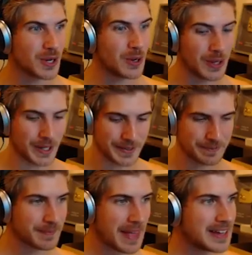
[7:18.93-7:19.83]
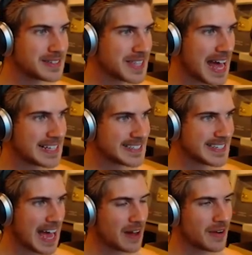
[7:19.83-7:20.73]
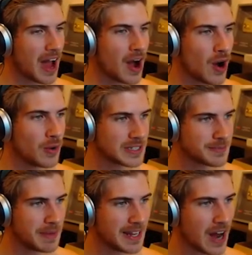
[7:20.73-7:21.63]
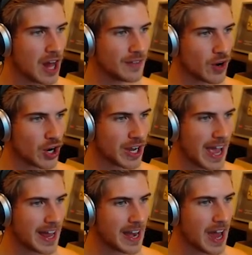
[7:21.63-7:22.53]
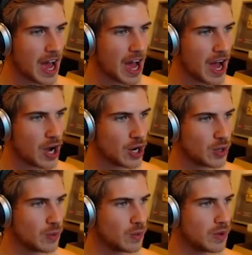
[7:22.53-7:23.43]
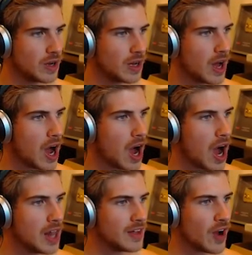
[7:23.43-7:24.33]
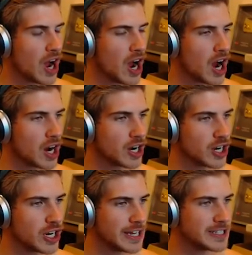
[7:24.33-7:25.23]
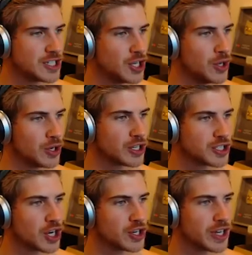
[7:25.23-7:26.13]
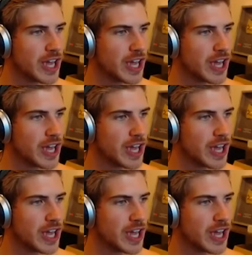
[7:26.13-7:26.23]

hole. How's that sound? Oh, it's me and Oliver again. Oh. Oliver! It's your turn to